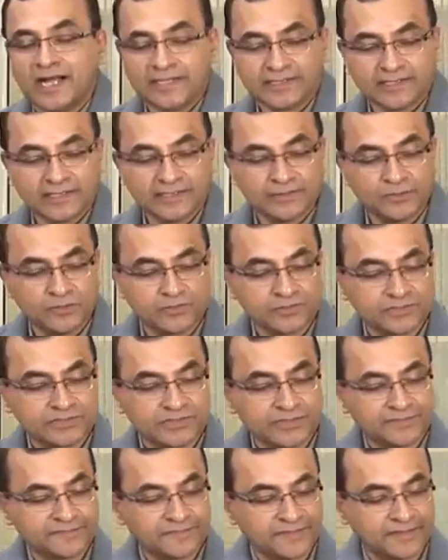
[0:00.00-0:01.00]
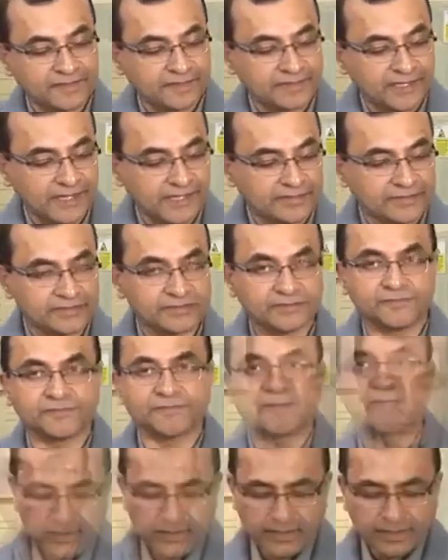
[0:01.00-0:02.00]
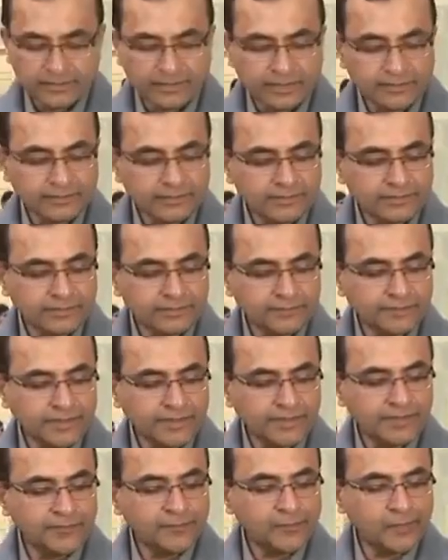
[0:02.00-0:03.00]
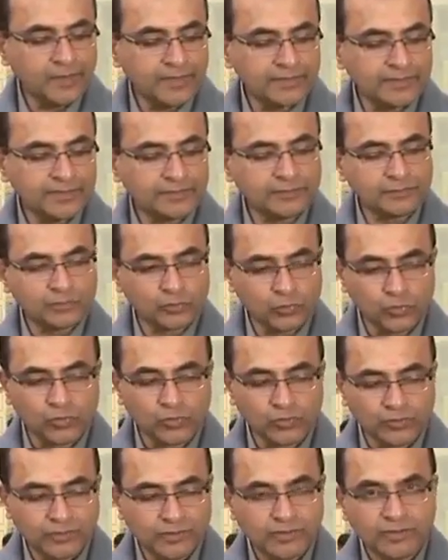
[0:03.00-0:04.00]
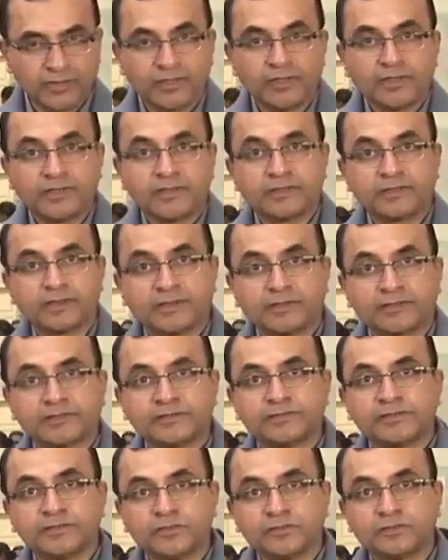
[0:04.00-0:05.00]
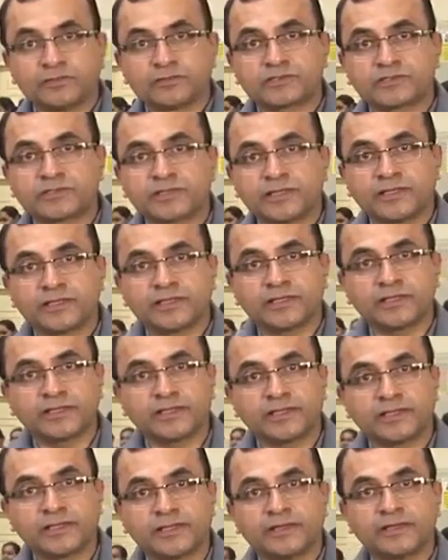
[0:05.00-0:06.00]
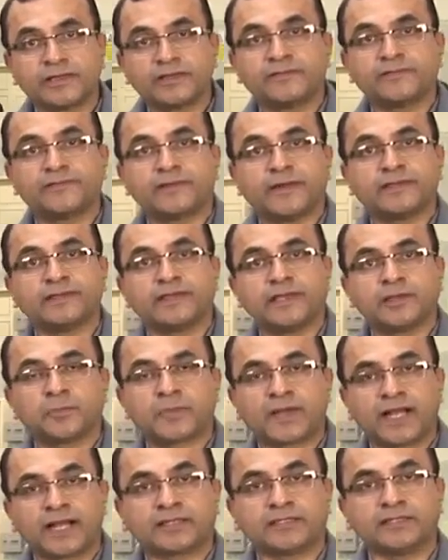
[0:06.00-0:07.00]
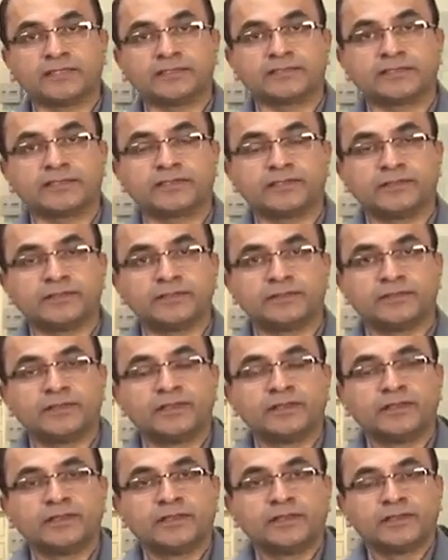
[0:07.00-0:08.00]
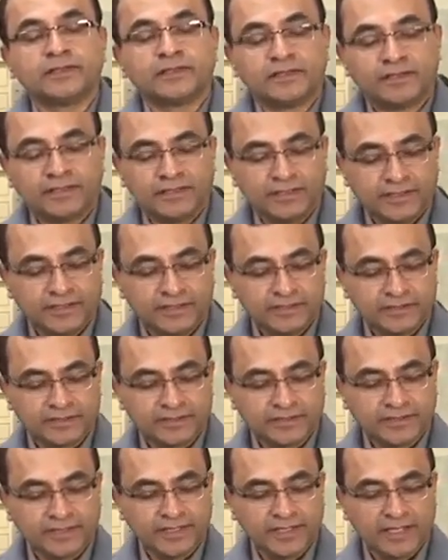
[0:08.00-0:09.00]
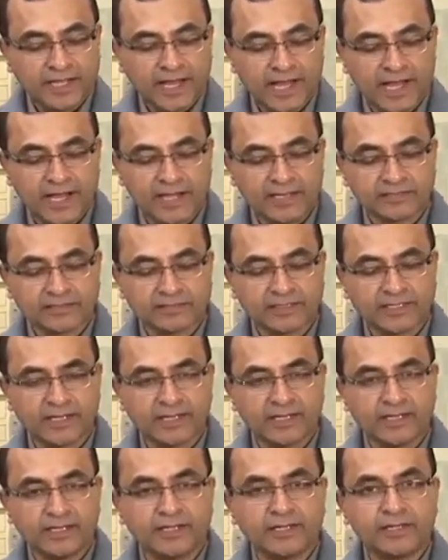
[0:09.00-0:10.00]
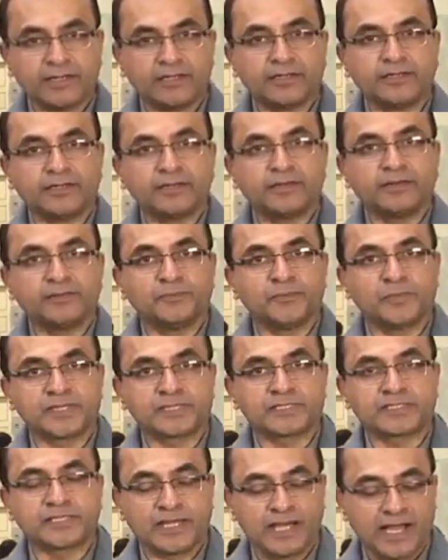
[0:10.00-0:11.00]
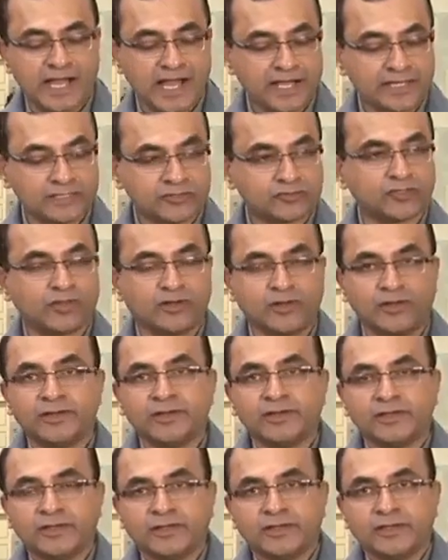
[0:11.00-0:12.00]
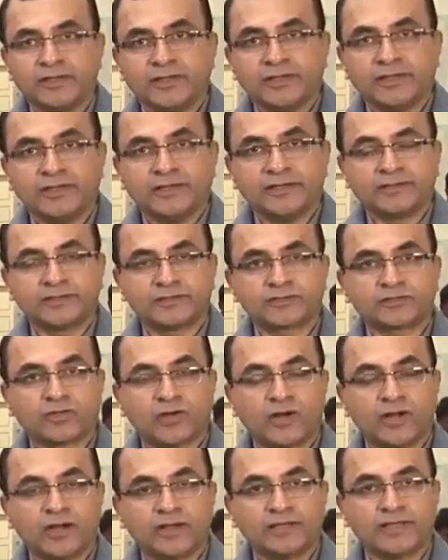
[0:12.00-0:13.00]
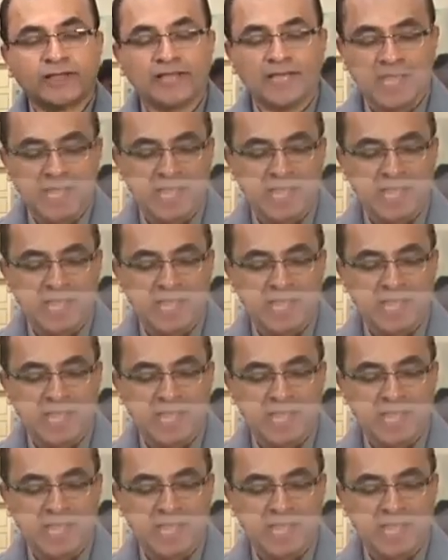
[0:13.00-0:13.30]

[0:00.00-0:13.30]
I can use different kinds of file. Another very important tool that is used in the filing practice is the hacksaw per se, hacksaw. It is called the